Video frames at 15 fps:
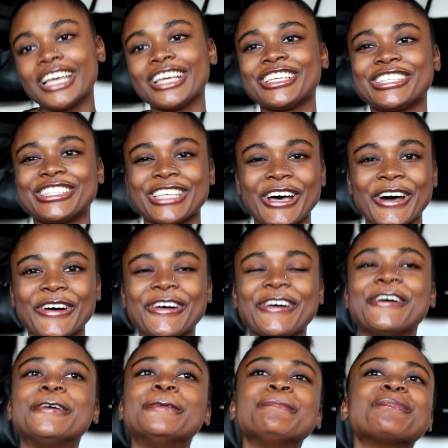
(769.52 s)

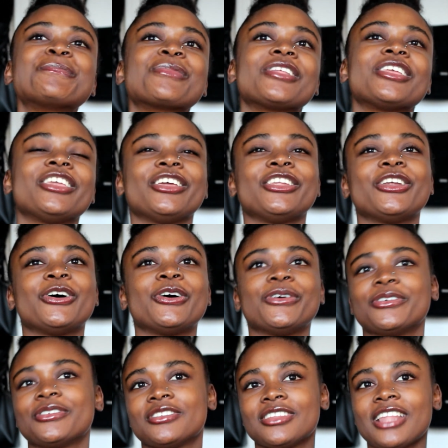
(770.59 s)
So, you
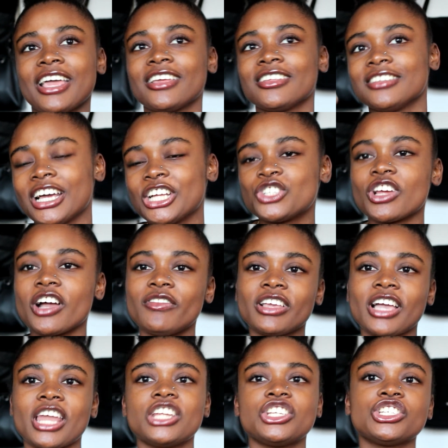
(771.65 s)
know, like that traveling
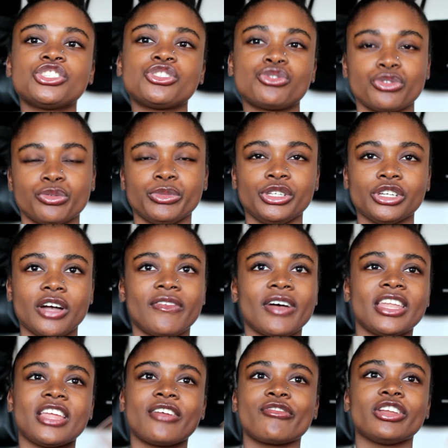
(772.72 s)
kind of just threw me off.
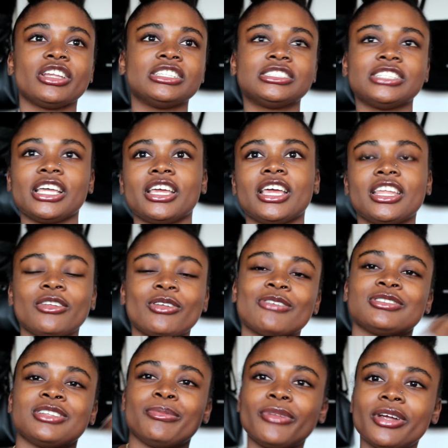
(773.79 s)
I never really stayed. And then I
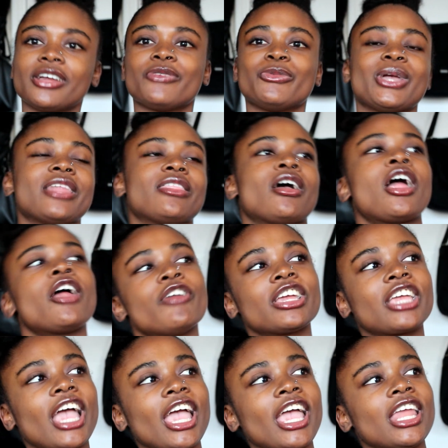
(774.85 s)
was in America, we had a
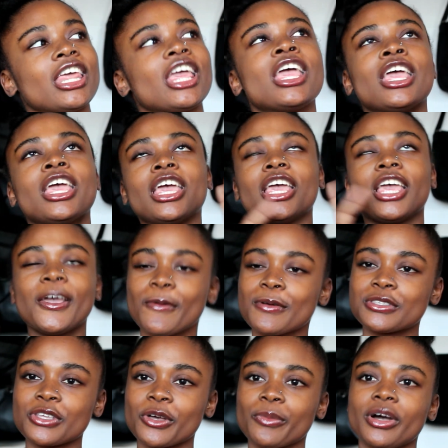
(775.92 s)
hurricane. It
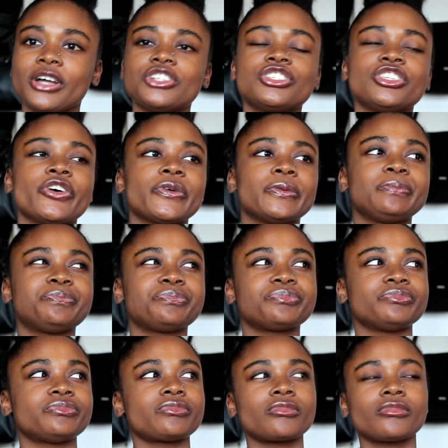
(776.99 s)
was so much, so
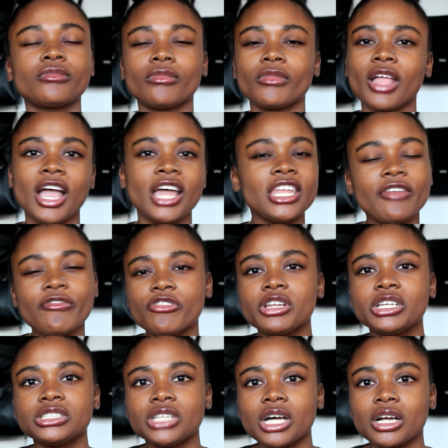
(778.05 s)
I never
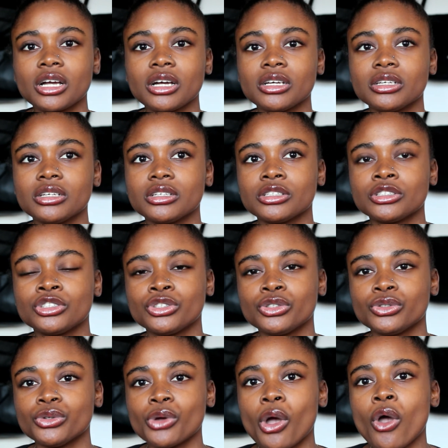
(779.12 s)
really stuck
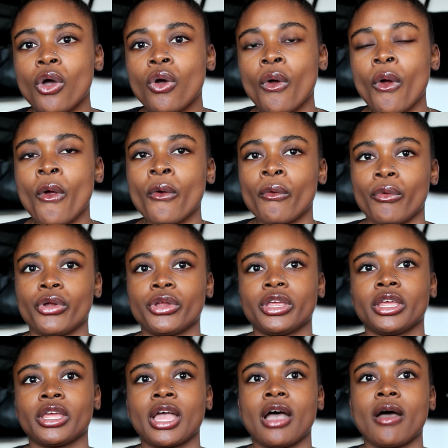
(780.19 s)
to
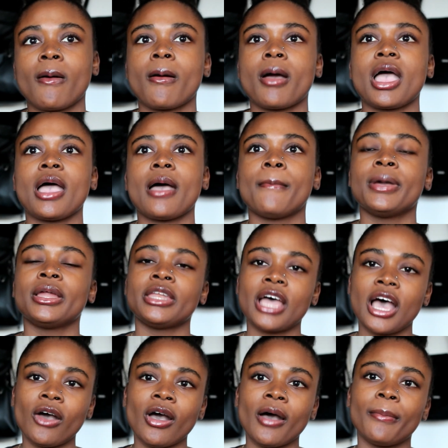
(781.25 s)
working out. But
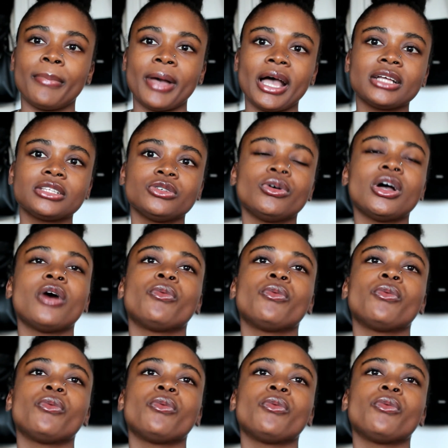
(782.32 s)
now I'm back to where I